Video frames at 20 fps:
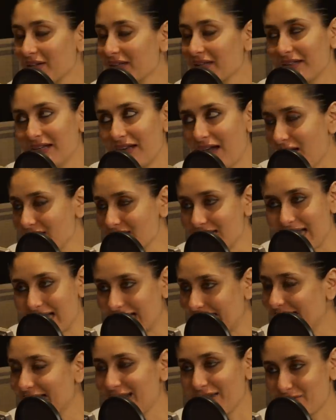In the last
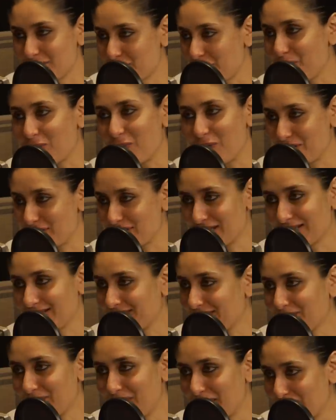decade, I've stopped
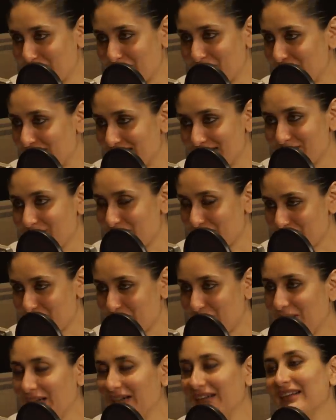watching my movies, for
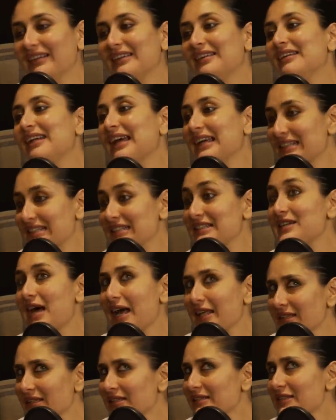sure. Earlier, like, till
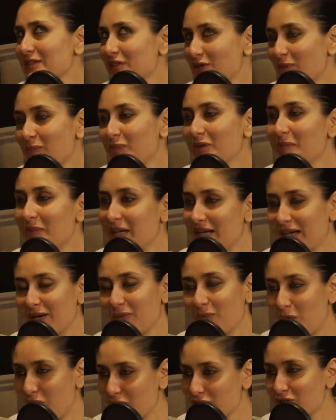Jab We Met, I
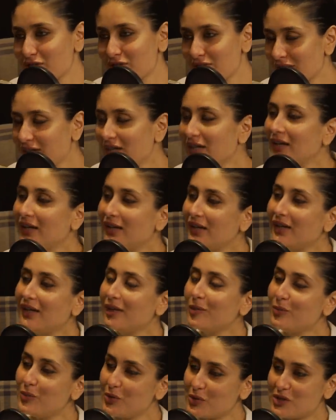watched
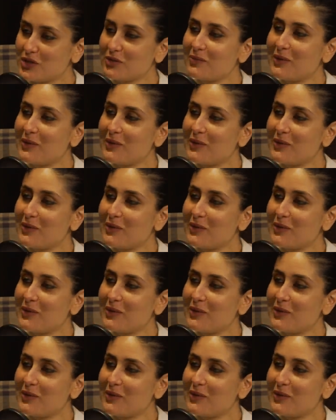most